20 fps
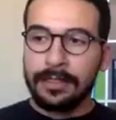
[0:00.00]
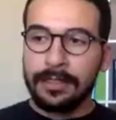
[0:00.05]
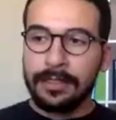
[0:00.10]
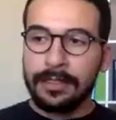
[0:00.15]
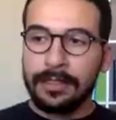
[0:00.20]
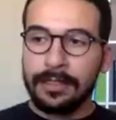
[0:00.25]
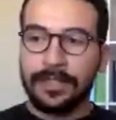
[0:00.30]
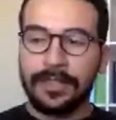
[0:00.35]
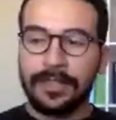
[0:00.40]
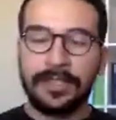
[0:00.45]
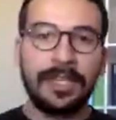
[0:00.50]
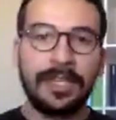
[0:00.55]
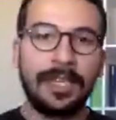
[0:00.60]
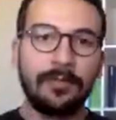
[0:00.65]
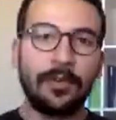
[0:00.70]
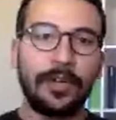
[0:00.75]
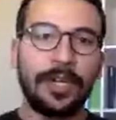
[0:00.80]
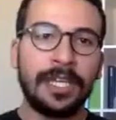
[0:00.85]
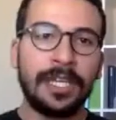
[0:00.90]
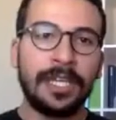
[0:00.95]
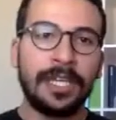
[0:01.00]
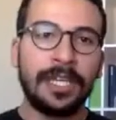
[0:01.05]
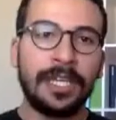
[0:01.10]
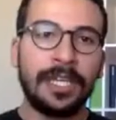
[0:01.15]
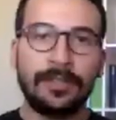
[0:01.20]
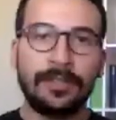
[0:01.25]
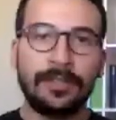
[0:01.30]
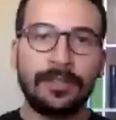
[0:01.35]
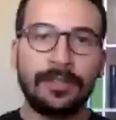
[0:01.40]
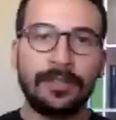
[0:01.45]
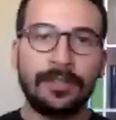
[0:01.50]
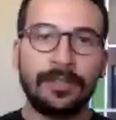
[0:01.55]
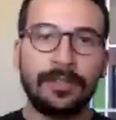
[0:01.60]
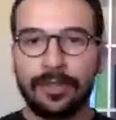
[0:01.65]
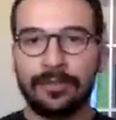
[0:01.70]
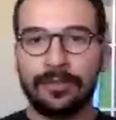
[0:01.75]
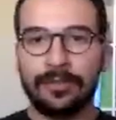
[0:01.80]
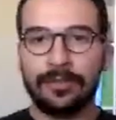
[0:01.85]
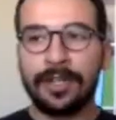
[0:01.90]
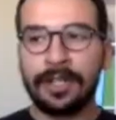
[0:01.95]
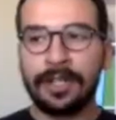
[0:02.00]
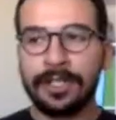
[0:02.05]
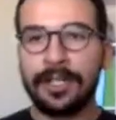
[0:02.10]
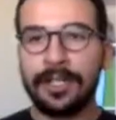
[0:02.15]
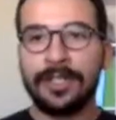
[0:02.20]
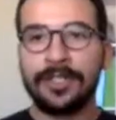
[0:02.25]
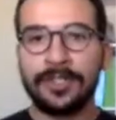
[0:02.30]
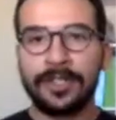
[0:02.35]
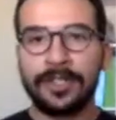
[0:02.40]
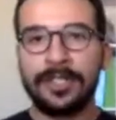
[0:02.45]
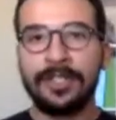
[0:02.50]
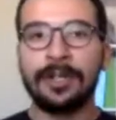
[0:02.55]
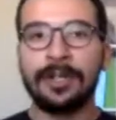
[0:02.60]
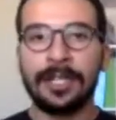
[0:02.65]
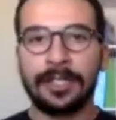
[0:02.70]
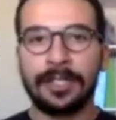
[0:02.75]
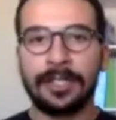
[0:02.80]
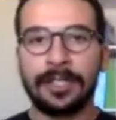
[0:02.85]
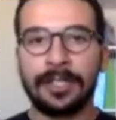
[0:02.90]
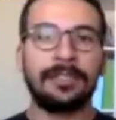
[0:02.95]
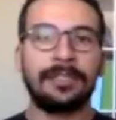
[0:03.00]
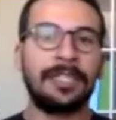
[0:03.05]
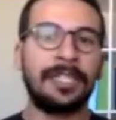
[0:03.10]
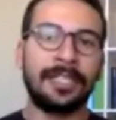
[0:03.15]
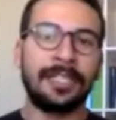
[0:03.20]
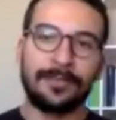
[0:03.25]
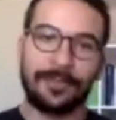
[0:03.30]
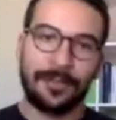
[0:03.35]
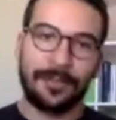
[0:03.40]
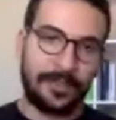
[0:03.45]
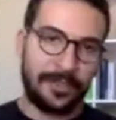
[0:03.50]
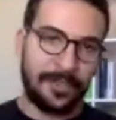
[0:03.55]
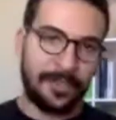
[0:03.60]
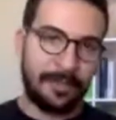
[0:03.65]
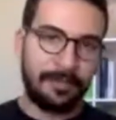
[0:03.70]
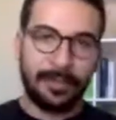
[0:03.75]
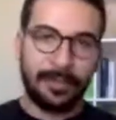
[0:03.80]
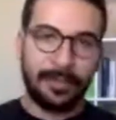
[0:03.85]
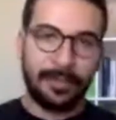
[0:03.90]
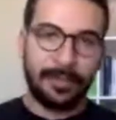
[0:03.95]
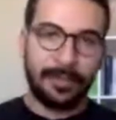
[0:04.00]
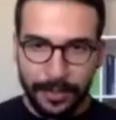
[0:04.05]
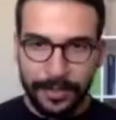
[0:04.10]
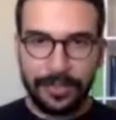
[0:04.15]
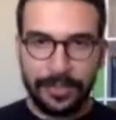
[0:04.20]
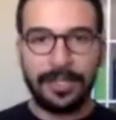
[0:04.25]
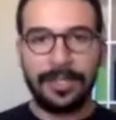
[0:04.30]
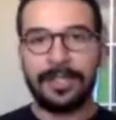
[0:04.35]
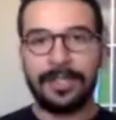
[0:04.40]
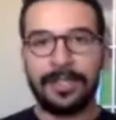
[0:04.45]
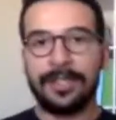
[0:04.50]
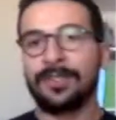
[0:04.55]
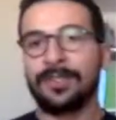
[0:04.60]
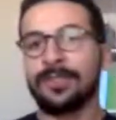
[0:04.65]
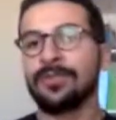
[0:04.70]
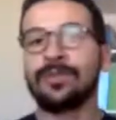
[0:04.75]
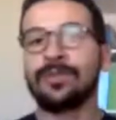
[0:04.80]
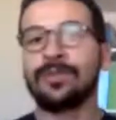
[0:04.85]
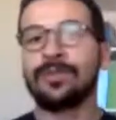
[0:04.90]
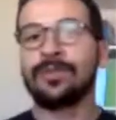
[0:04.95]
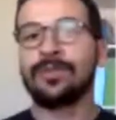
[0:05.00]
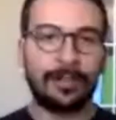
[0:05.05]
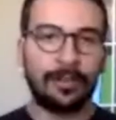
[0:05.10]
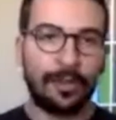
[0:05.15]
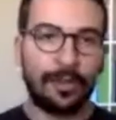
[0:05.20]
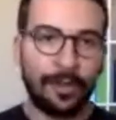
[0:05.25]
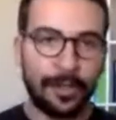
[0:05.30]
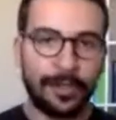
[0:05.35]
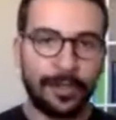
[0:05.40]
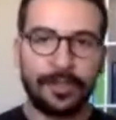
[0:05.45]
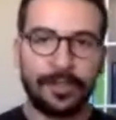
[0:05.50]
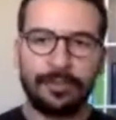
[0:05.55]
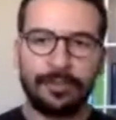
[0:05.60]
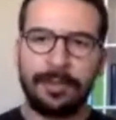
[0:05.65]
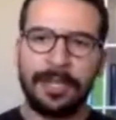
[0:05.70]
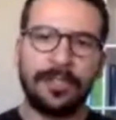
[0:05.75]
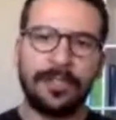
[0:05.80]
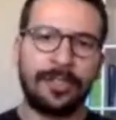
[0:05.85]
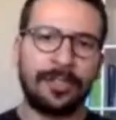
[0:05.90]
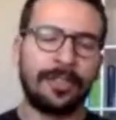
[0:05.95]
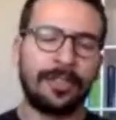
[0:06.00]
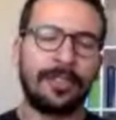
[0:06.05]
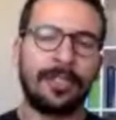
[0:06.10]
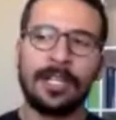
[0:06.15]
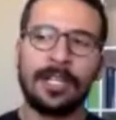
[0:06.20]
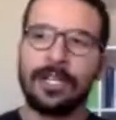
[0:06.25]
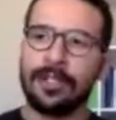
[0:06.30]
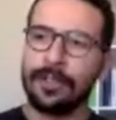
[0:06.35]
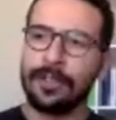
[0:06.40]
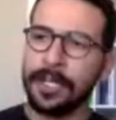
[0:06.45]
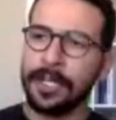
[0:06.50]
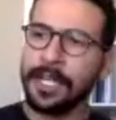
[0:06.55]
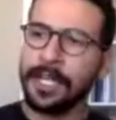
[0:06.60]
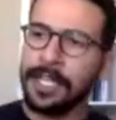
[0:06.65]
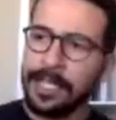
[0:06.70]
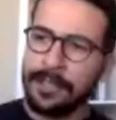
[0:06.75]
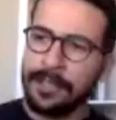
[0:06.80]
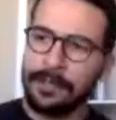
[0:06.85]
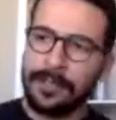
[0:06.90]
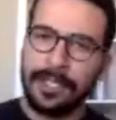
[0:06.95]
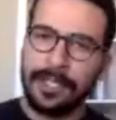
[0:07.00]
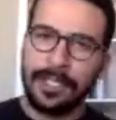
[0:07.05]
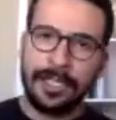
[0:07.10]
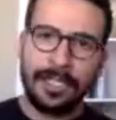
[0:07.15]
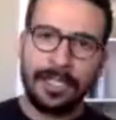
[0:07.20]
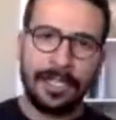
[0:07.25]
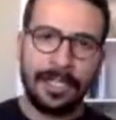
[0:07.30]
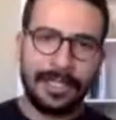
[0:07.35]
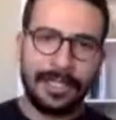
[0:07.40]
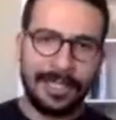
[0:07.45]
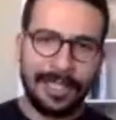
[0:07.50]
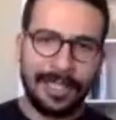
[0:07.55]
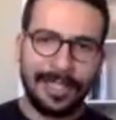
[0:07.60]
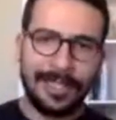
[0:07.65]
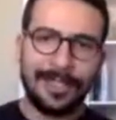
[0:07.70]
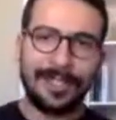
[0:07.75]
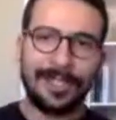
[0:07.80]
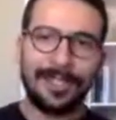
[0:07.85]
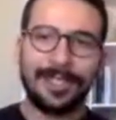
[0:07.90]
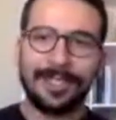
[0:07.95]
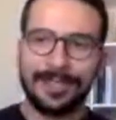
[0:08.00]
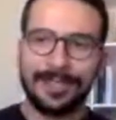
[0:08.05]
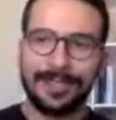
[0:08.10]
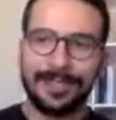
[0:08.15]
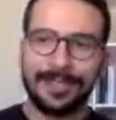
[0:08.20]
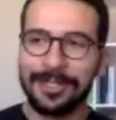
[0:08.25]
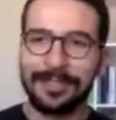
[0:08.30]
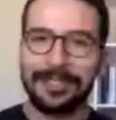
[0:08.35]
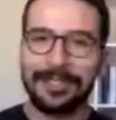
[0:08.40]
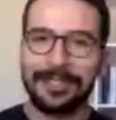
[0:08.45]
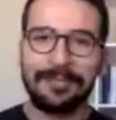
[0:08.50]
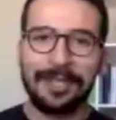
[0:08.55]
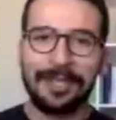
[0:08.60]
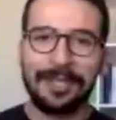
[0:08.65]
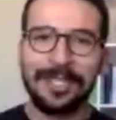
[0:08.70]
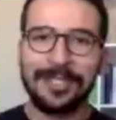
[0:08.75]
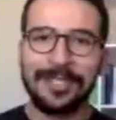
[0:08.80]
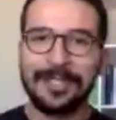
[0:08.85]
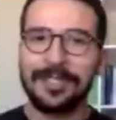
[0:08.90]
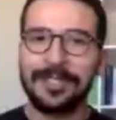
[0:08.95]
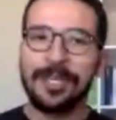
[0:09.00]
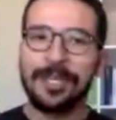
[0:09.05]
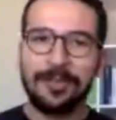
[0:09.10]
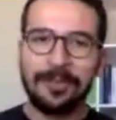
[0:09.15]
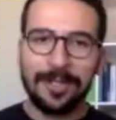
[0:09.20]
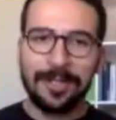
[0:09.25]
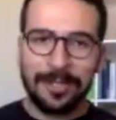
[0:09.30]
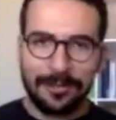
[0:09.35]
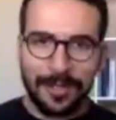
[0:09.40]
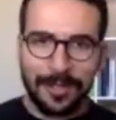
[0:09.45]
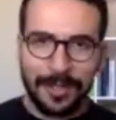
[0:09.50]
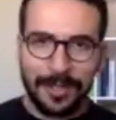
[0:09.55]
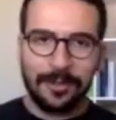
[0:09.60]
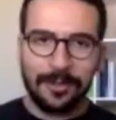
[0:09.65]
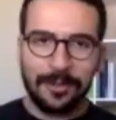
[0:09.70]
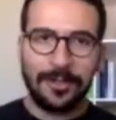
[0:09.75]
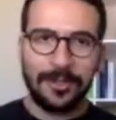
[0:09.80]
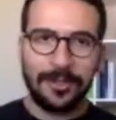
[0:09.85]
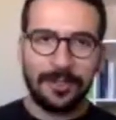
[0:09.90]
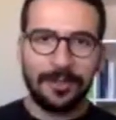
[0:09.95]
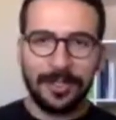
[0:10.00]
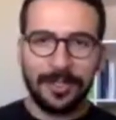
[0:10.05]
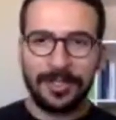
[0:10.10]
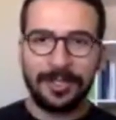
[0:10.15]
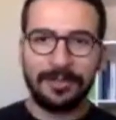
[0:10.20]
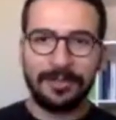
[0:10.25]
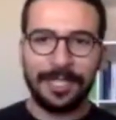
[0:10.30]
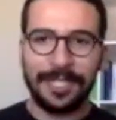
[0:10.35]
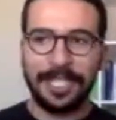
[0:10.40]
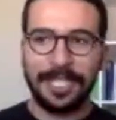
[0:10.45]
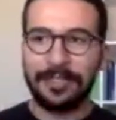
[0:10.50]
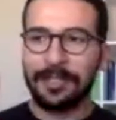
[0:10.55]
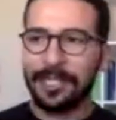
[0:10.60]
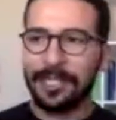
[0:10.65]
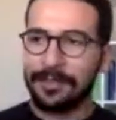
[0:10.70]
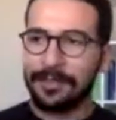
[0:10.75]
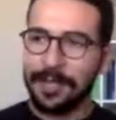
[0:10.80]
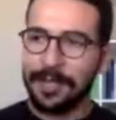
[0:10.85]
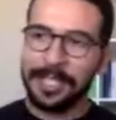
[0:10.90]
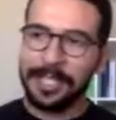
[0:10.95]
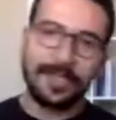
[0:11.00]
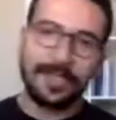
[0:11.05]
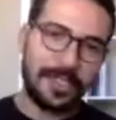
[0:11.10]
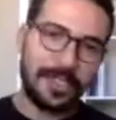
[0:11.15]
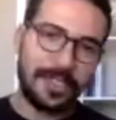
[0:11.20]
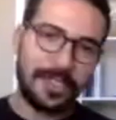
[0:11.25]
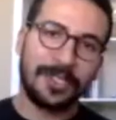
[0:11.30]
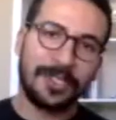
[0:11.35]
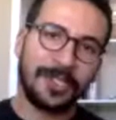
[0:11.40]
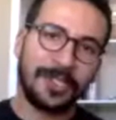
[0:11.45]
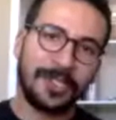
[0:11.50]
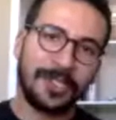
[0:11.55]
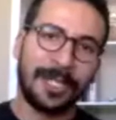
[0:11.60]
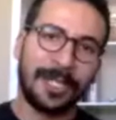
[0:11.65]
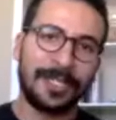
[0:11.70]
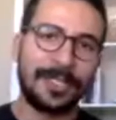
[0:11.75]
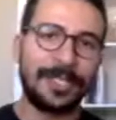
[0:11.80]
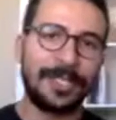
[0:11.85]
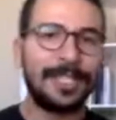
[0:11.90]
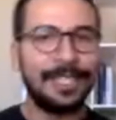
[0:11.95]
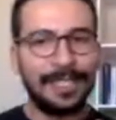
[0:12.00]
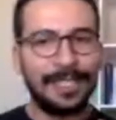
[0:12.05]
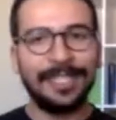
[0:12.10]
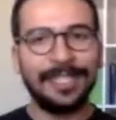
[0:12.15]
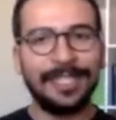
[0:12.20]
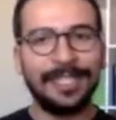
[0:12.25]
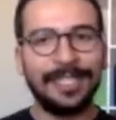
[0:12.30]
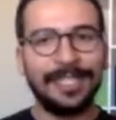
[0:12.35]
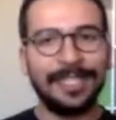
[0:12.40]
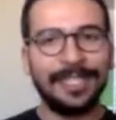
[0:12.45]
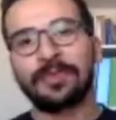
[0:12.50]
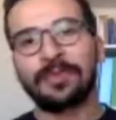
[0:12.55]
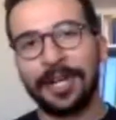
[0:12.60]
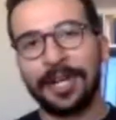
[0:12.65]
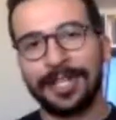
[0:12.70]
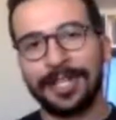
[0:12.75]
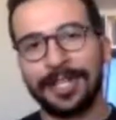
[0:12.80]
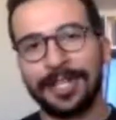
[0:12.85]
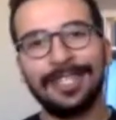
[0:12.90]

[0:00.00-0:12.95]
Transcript: the same way you used to run SQL in, for example, PostGIS or Oracle Spatial or any of the existing spatial databases, you can run also SQL. Like you can write the same SQL in GeoSpark.